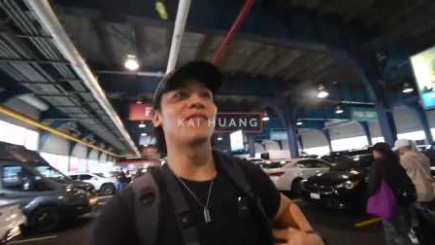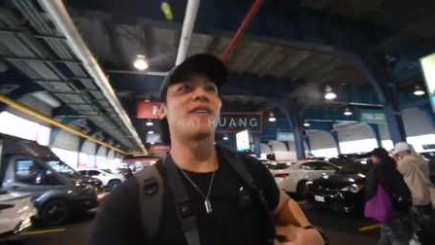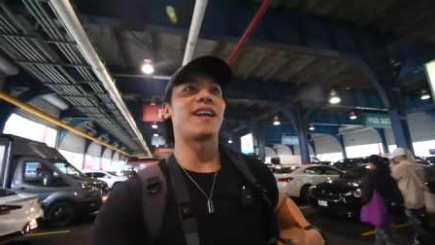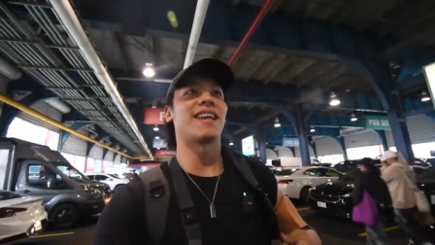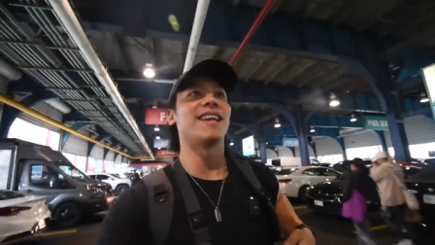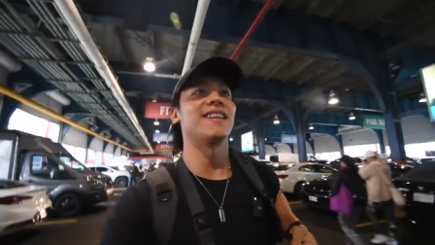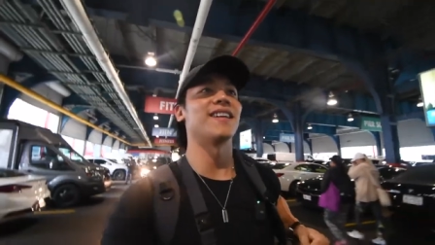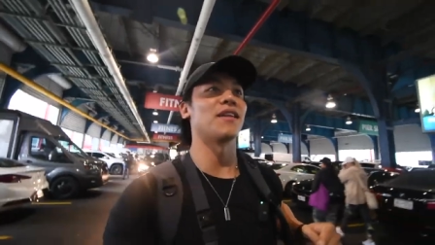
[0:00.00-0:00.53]
if
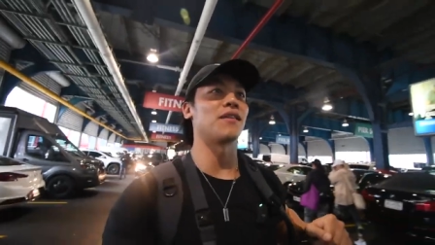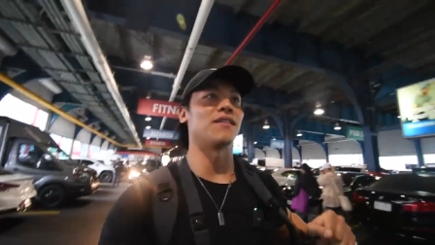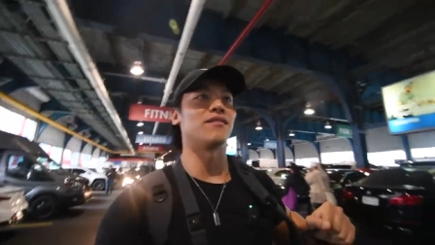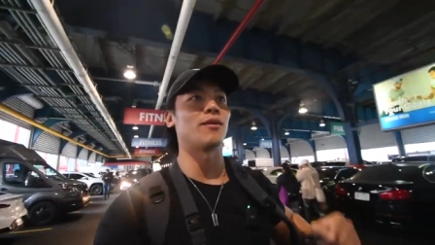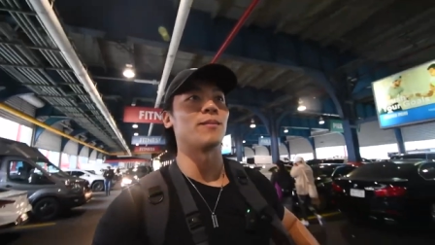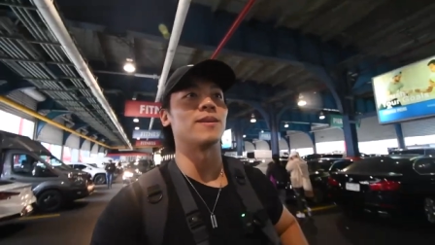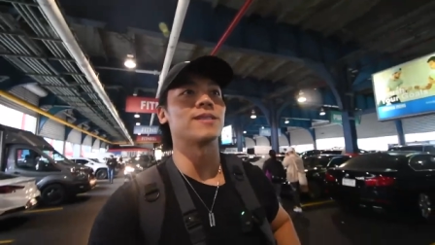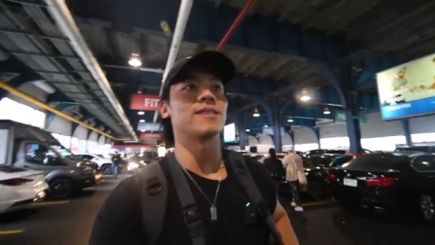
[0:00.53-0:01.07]
I get
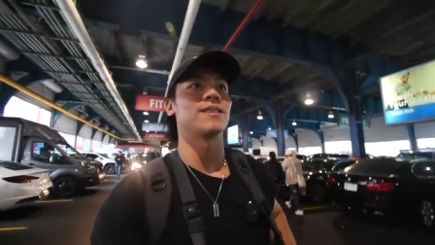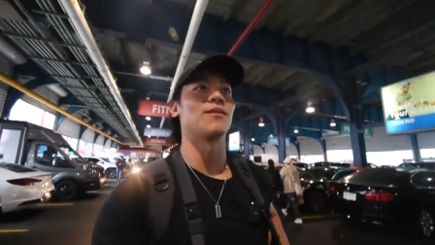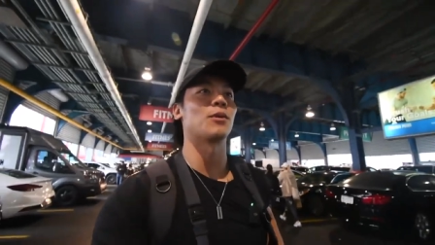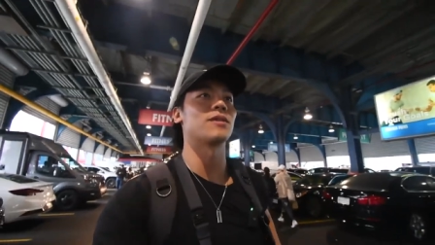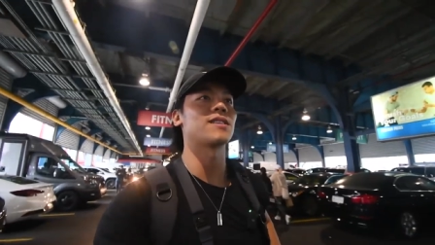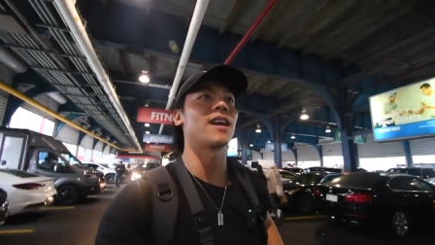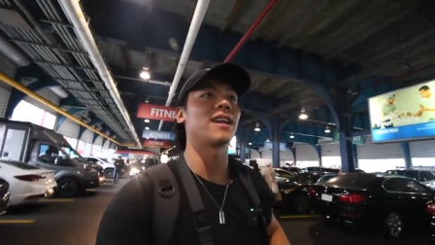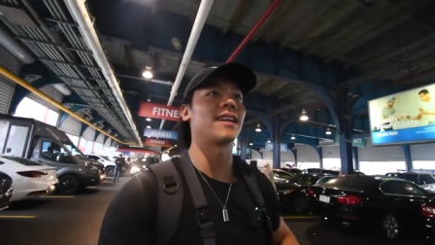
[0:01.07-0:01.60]
nothing from this,
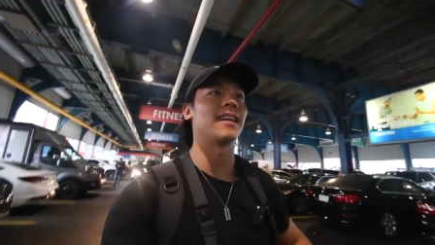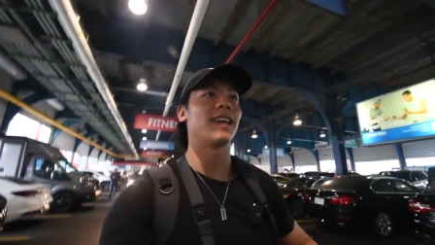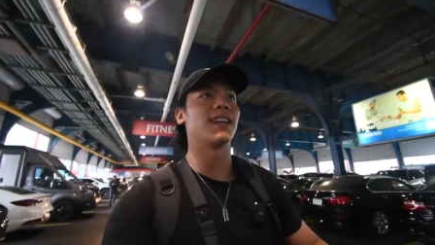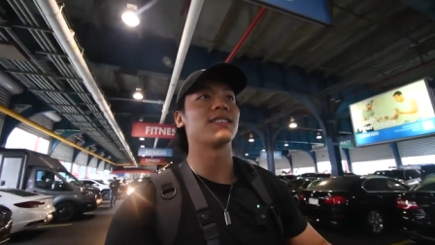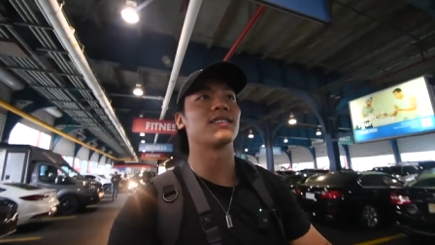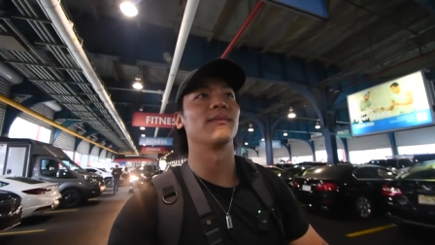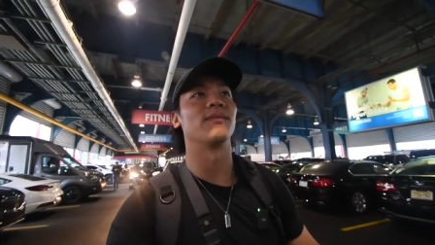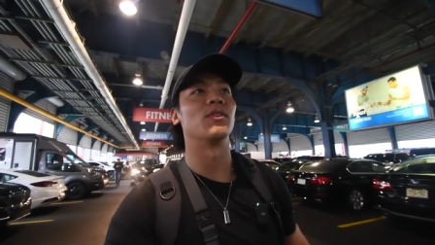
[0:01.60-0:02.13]
of course I can
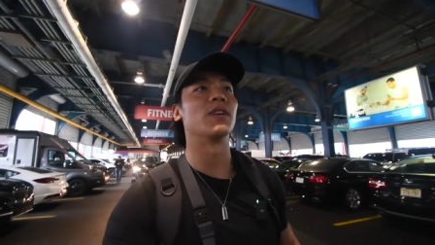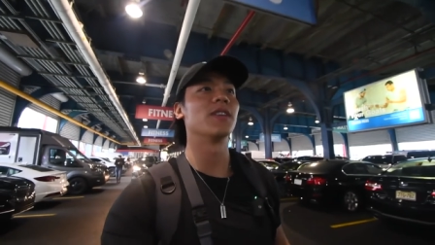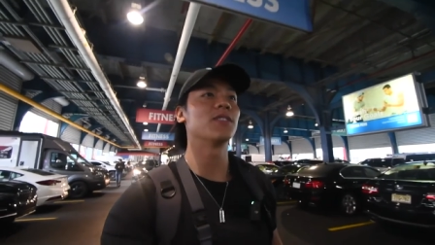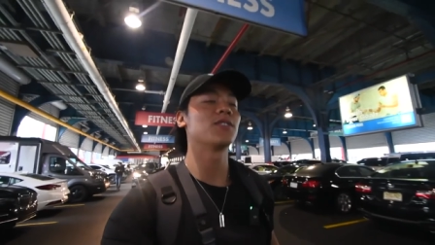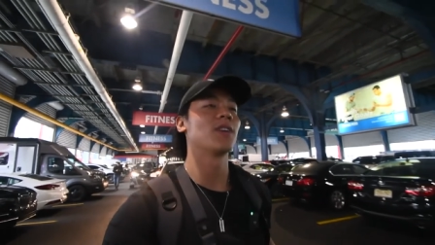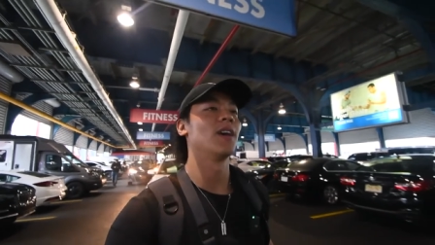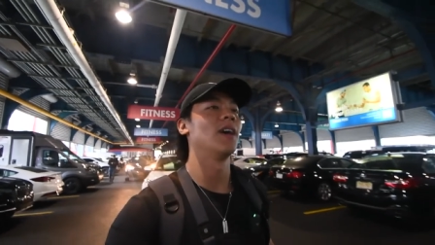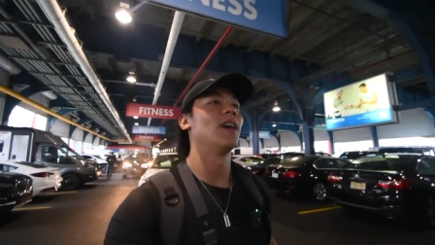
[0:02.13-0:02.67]
get some footage.